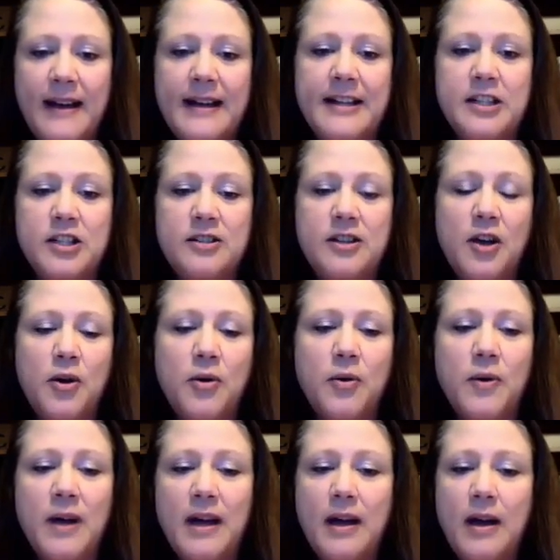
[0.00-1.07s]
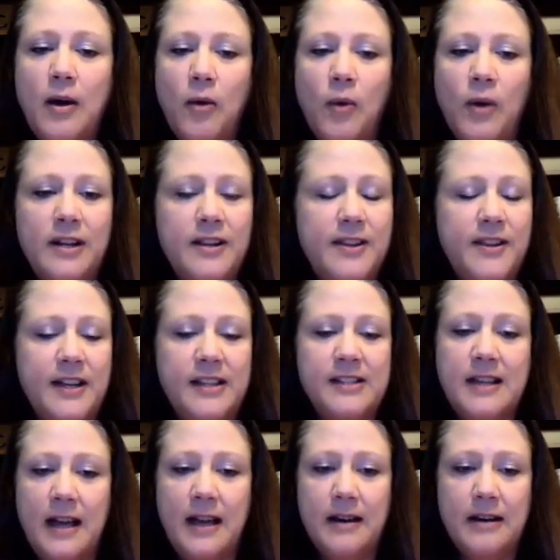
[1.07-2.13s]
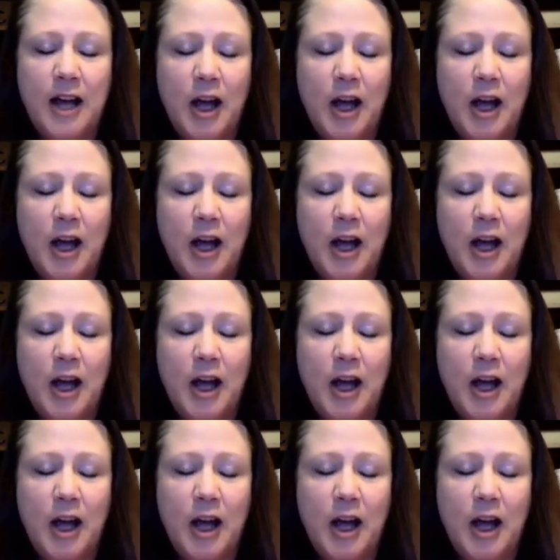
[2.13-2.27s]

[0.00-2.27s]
And so one of the things that